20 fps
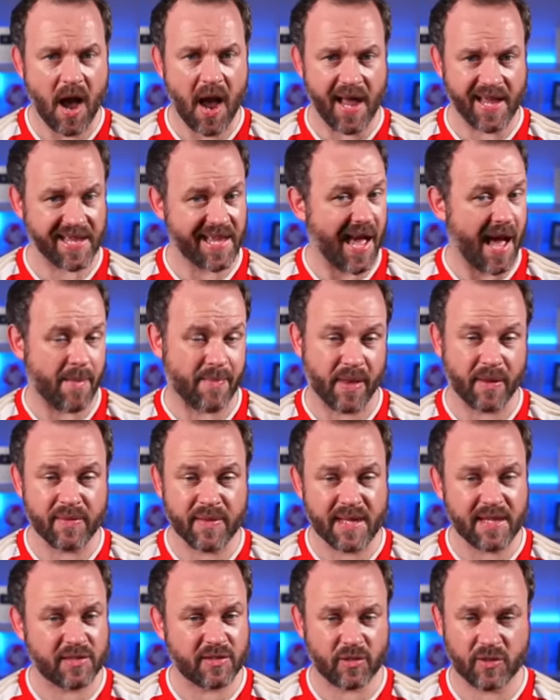All right, Can. Now,
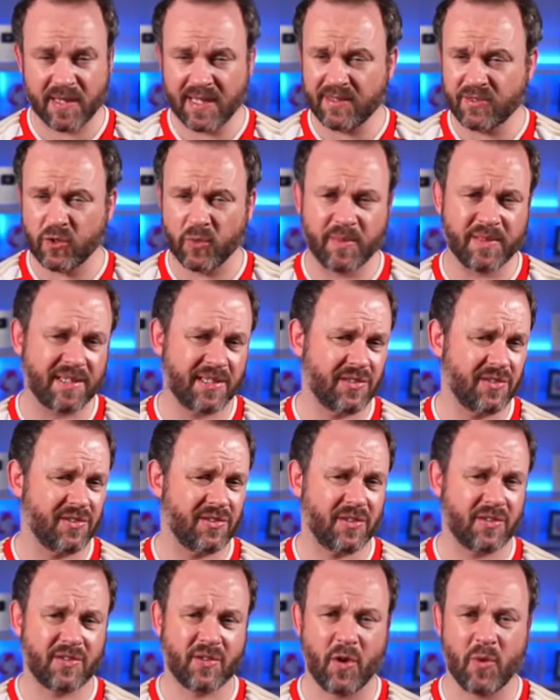these two
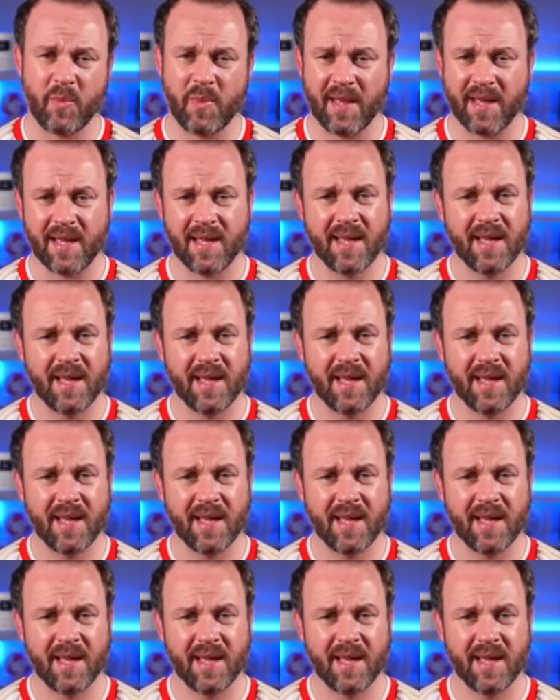positions are so big.